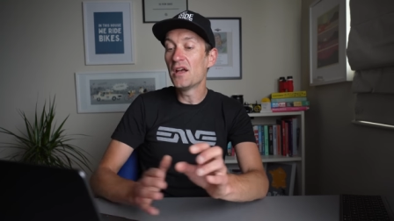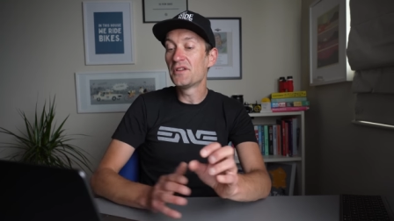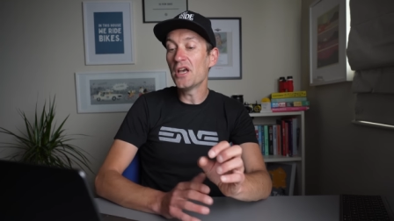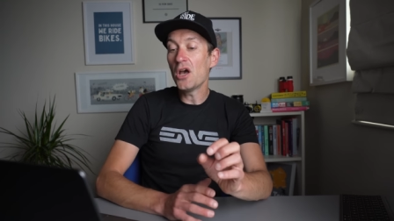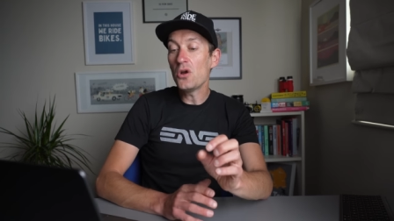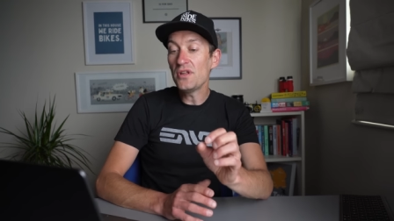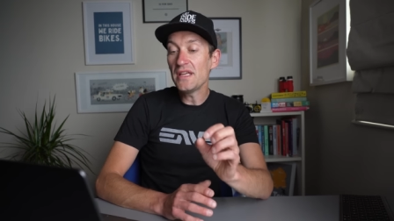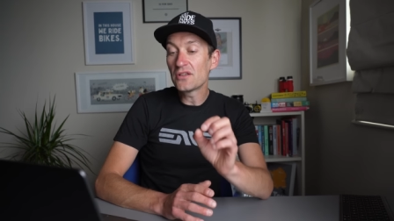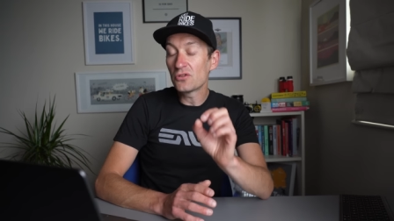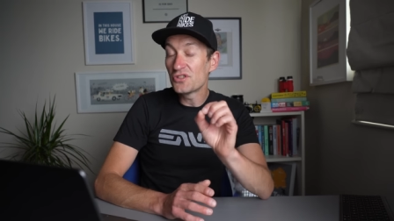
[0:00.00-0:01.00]
The
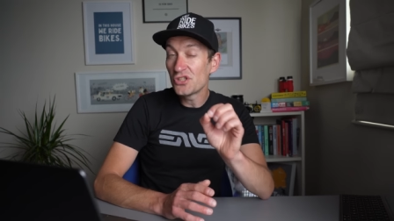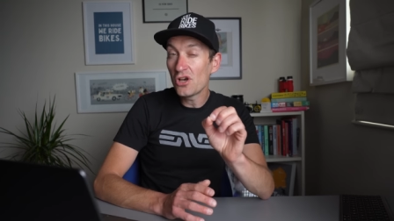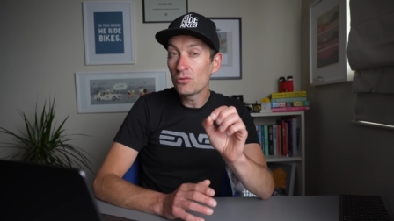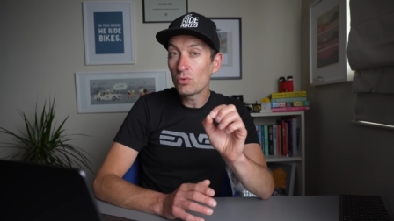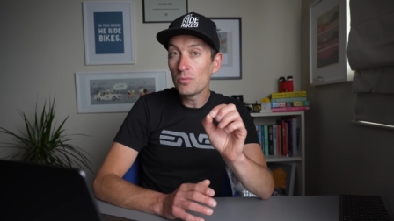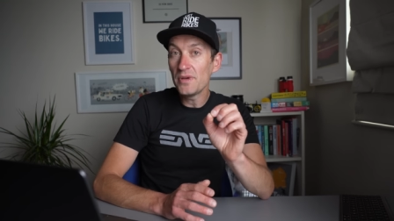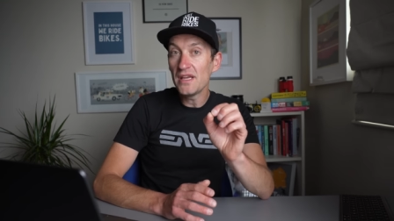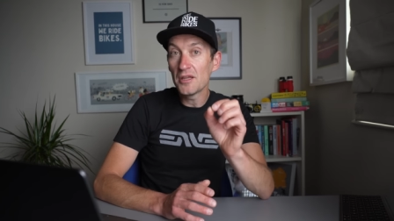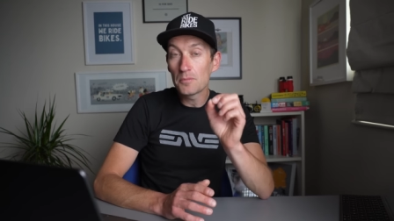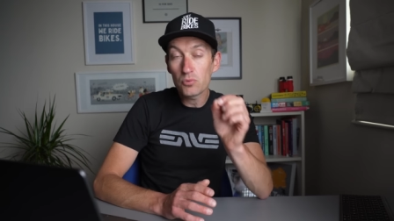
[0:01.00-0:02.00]
only concern would
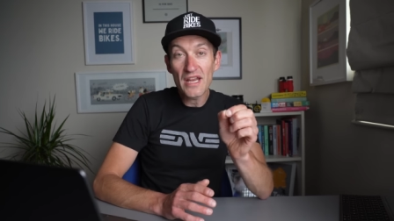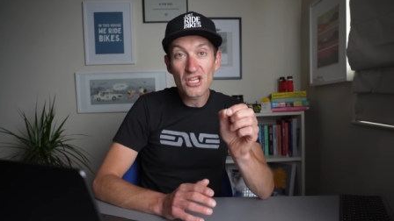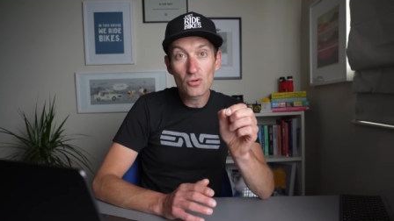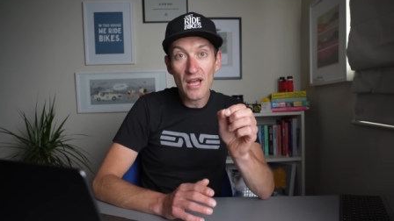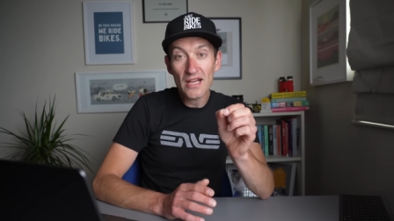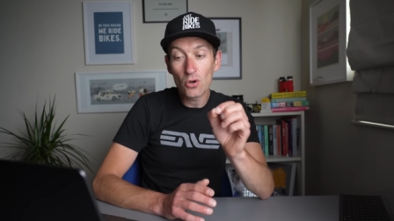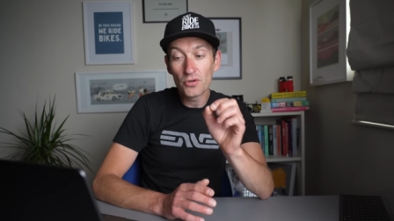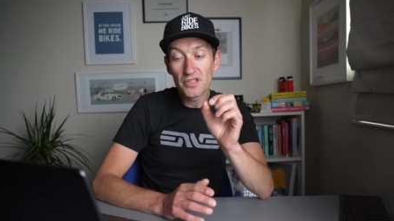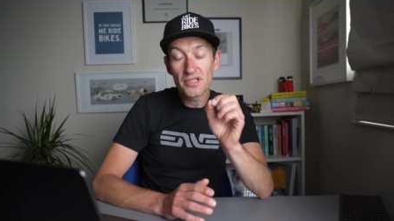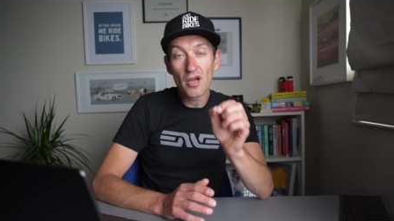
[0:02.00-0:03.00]
be the brake track on
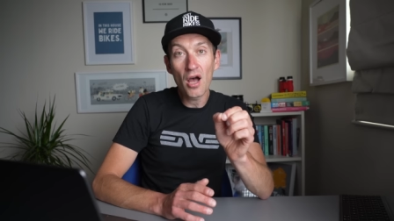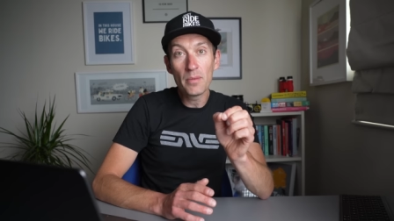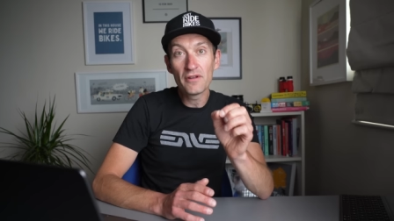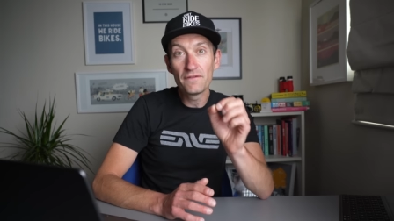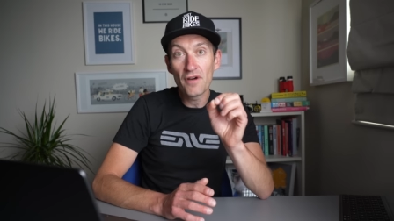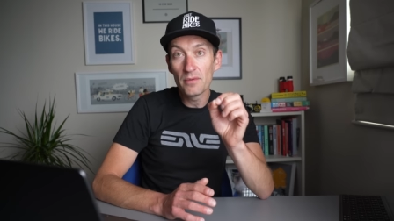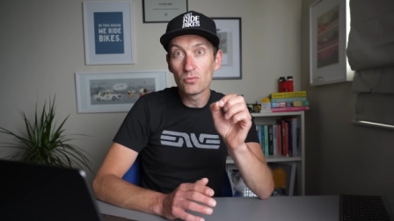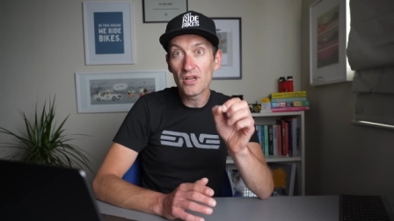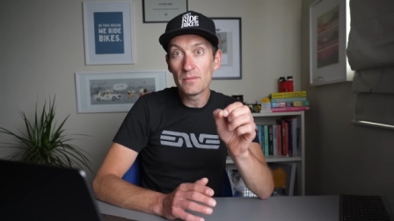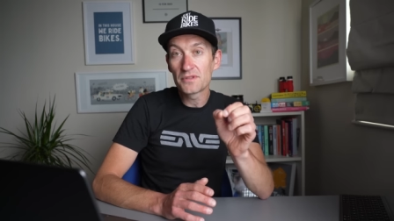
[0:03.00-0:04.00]
the carbon fiber
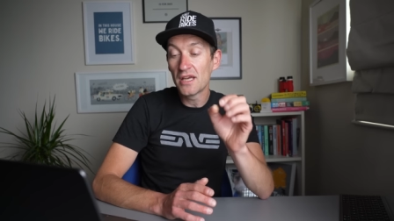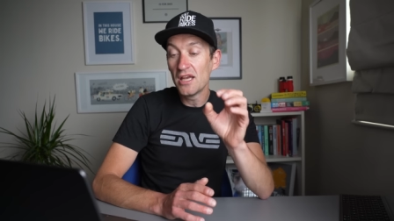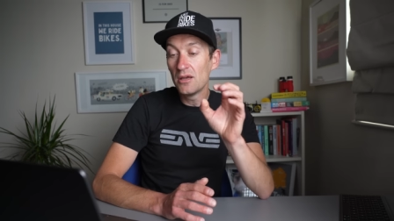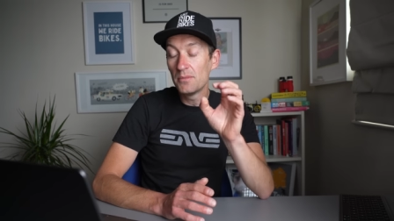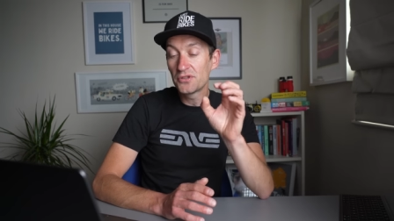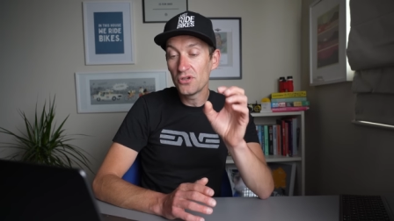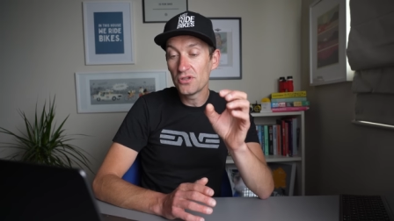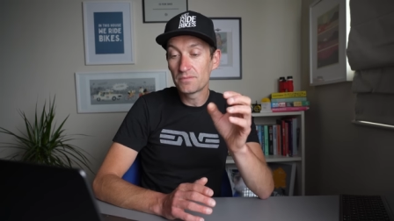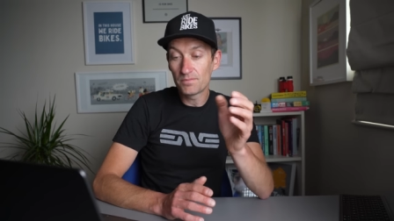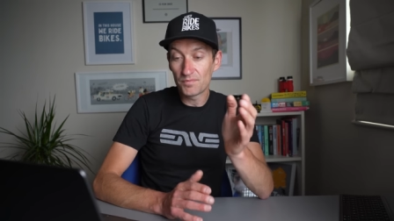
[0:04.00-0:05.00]
rims,
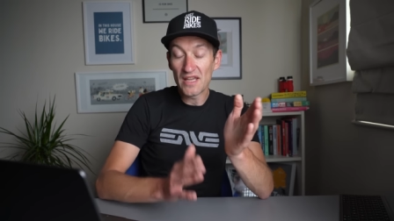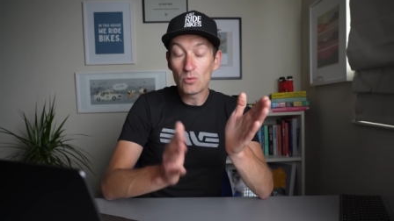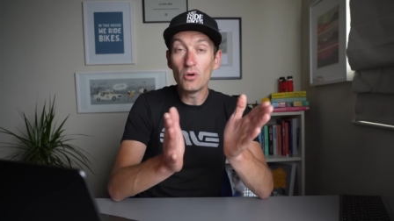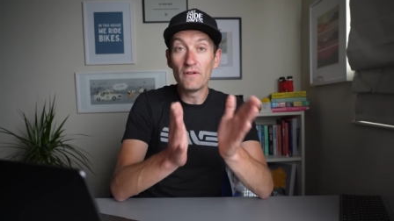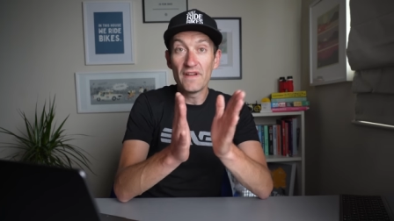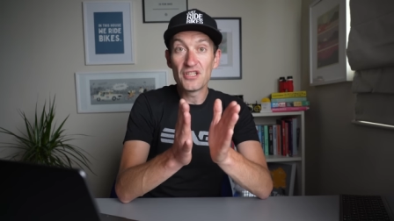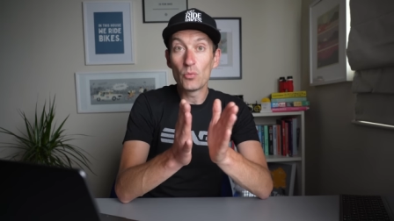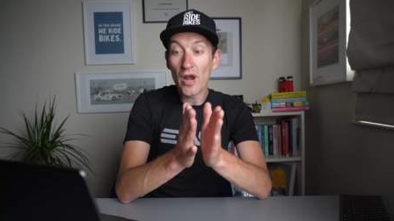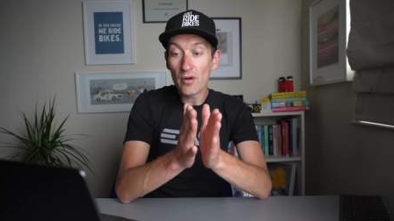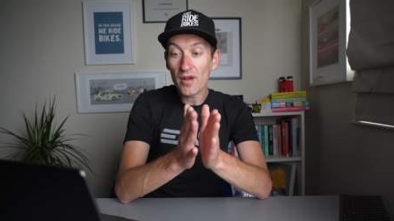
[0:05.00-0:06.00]
because they will eventually
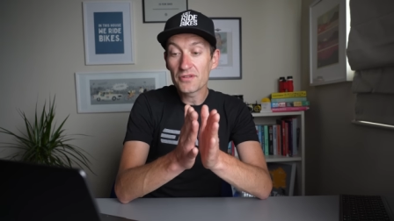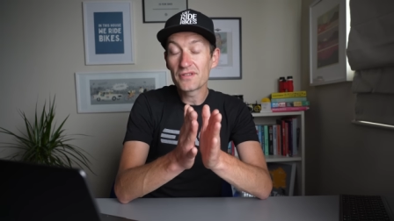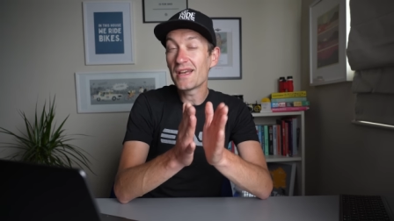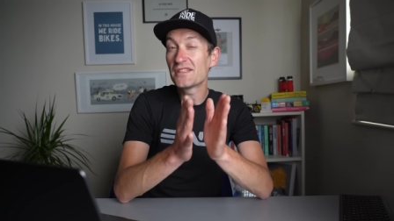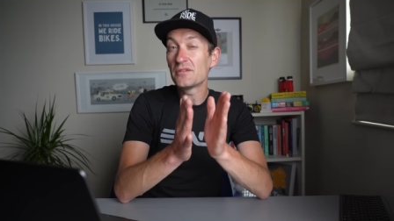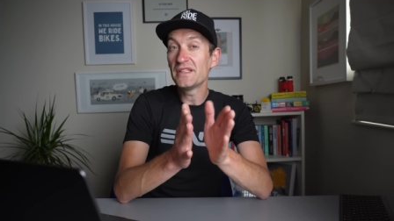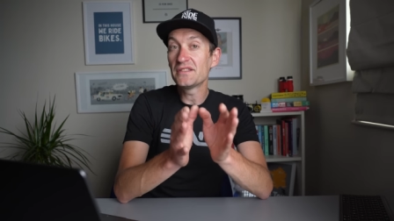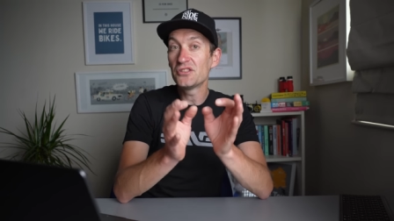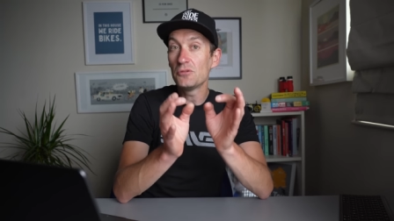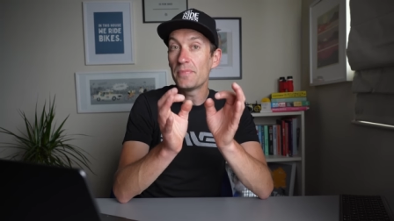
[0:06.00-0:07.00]
wear out, so that's something
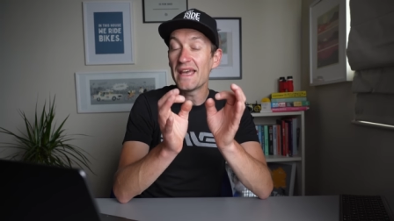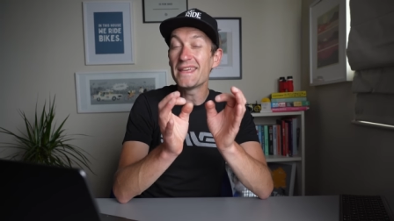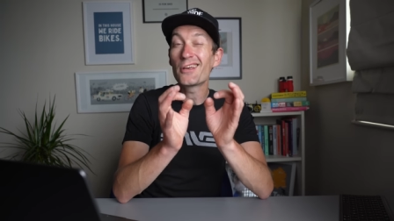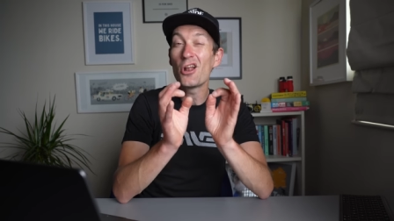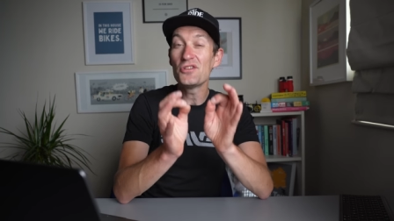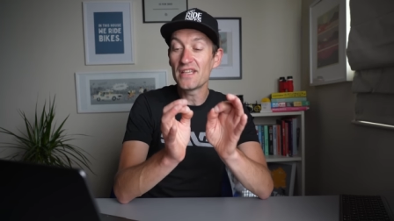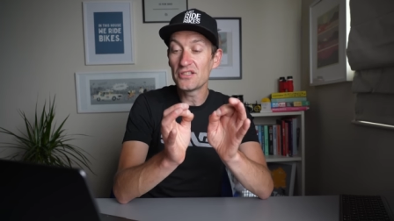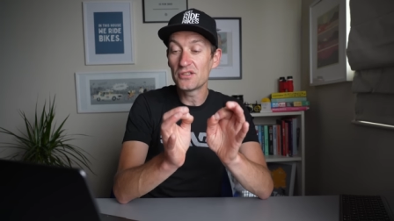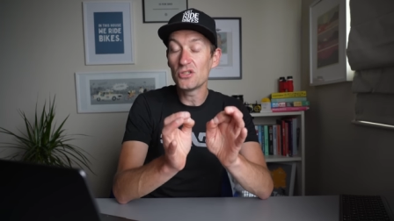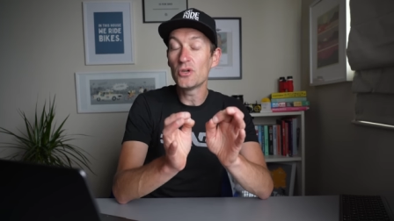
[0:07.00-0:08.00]
to pay close
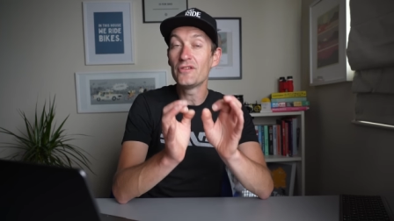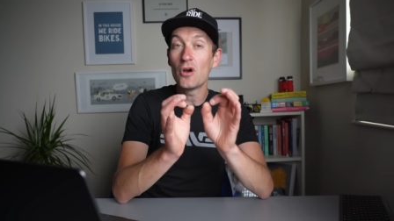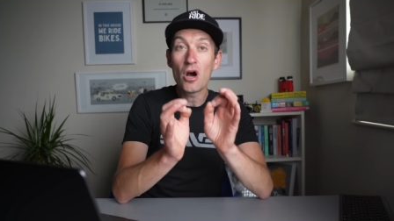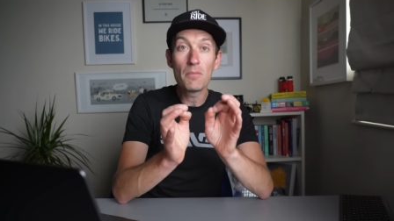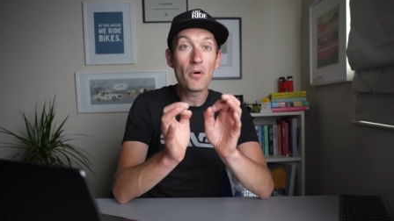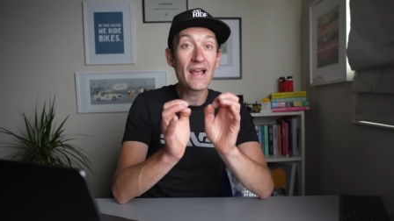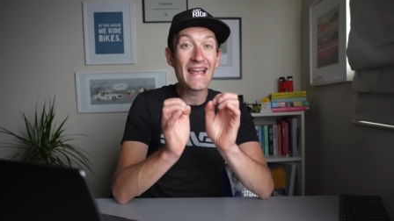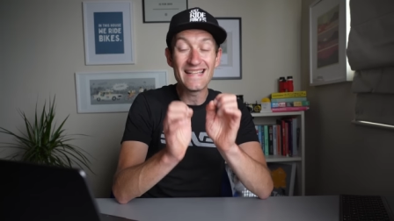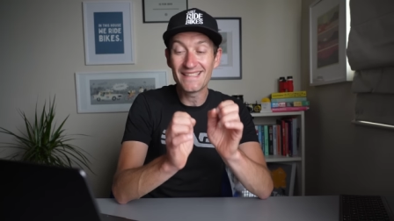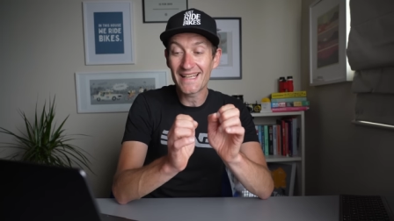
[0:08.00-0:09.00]
attention to if you are buying
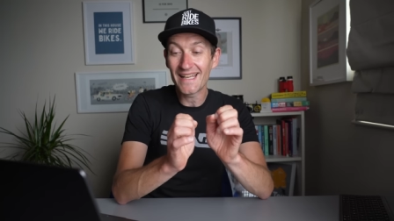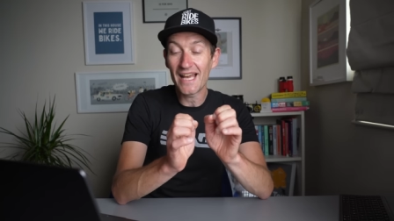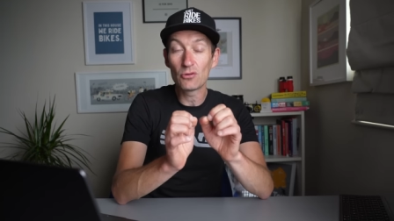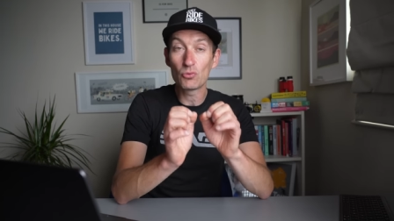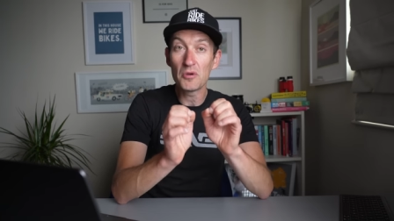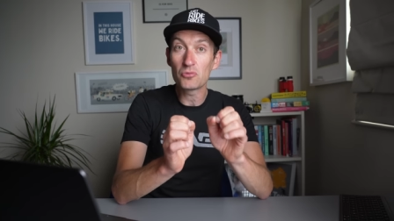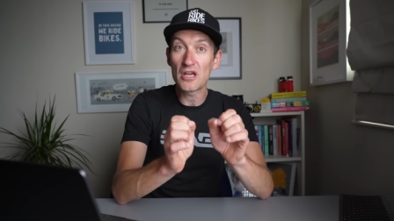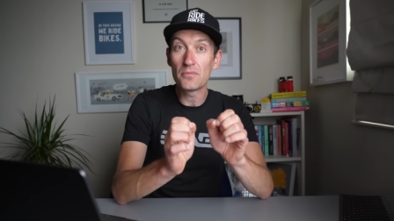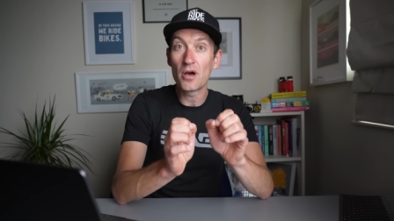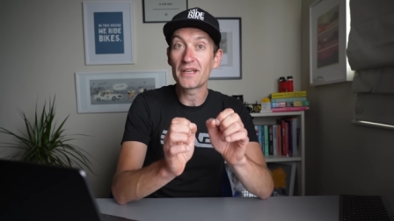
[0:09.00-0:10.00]
a second-hand rim
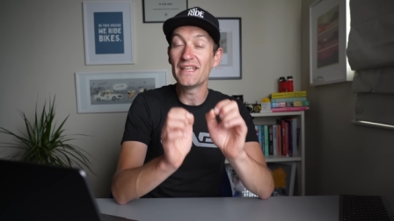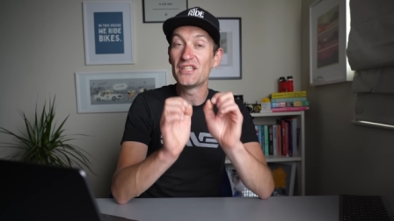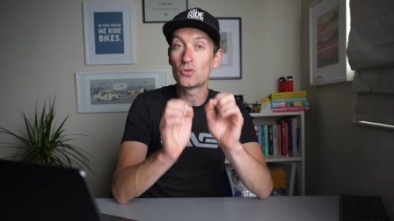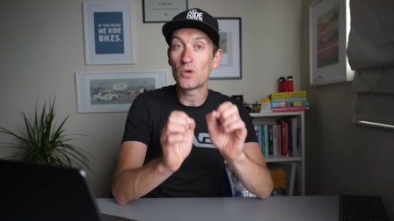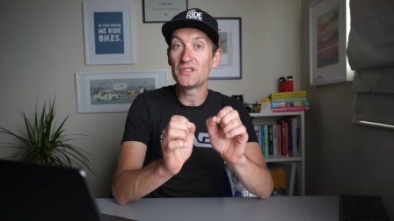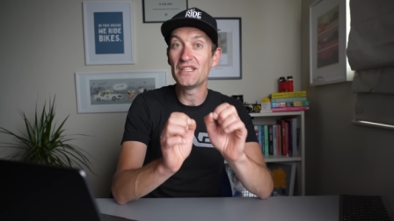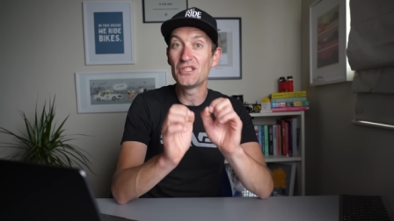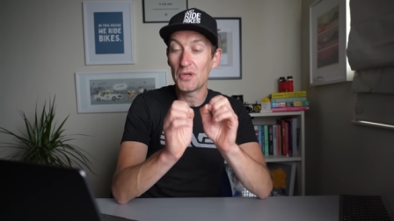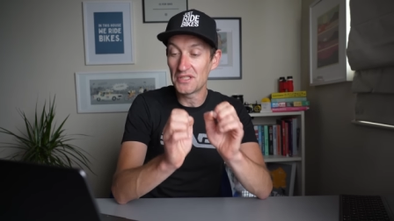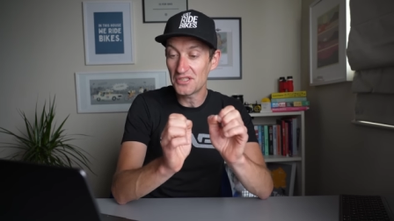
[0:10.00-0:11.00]
brake bike in
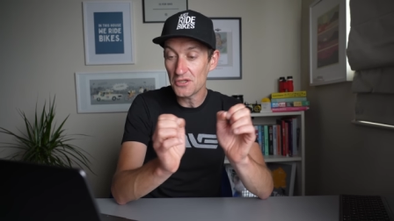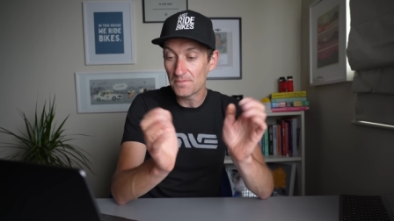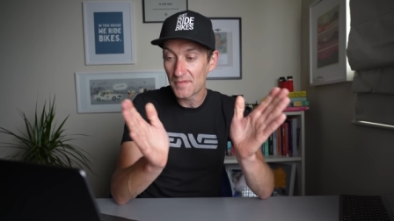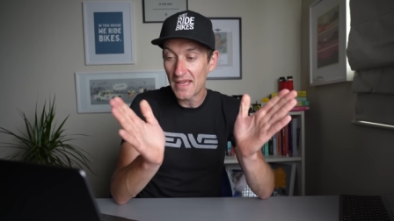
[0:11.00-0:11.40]
2022.